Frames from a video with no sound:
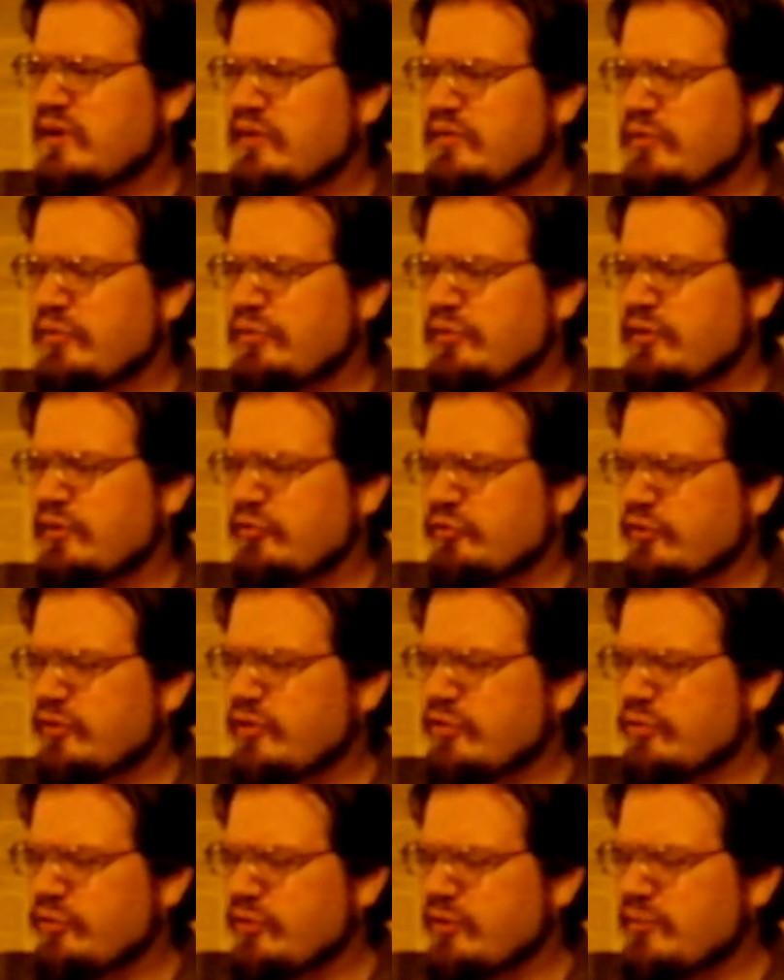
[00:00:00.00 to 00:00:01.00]
things. And
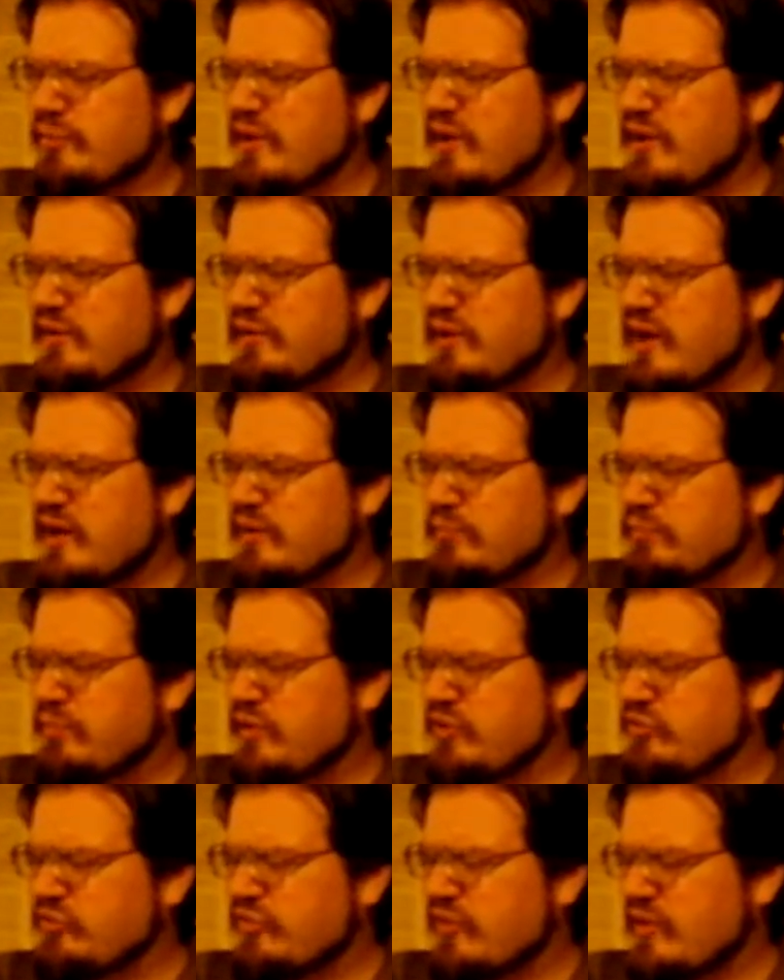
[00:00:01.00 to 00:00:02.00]
I thought about how to
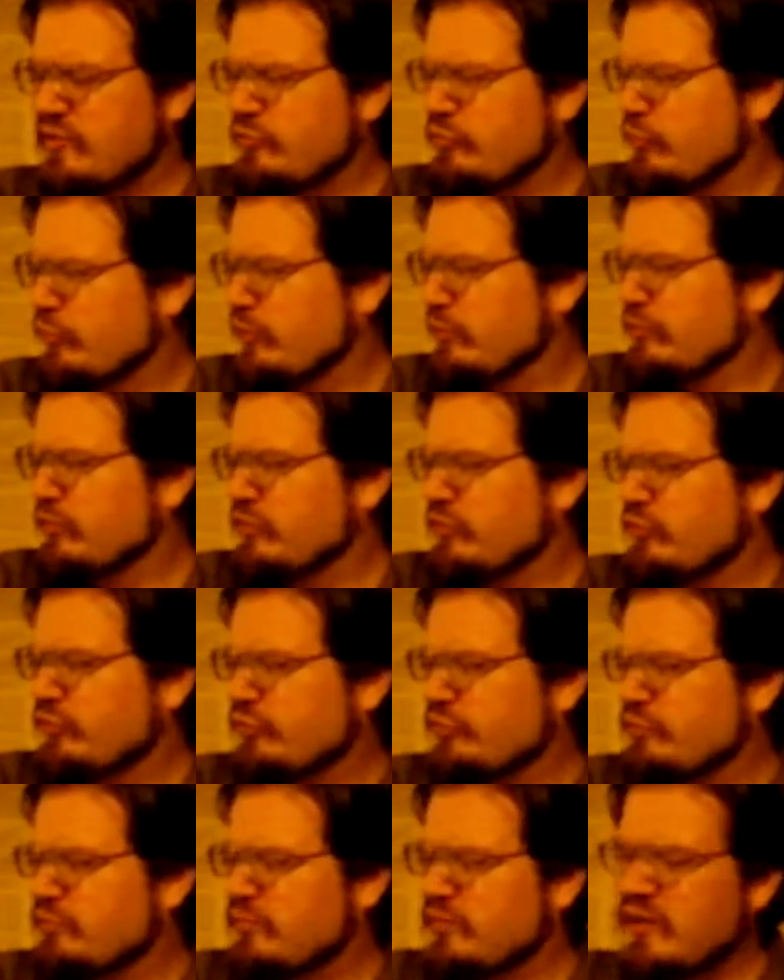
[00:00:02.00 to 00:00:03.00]
pitch that for him, because,